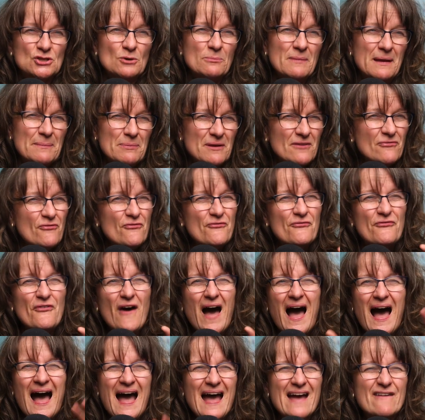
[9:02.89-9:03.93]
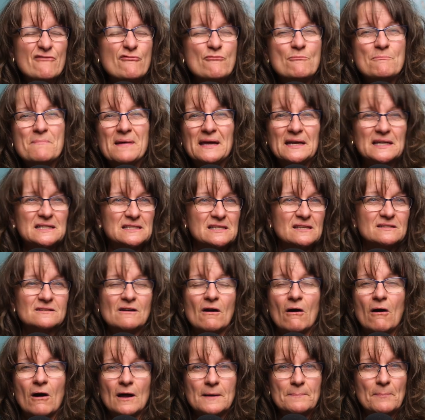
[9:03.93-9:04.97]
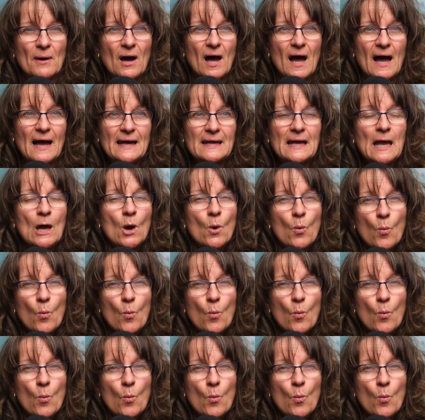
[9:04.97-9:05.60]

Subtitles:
So maybe 5 minutes has gone by.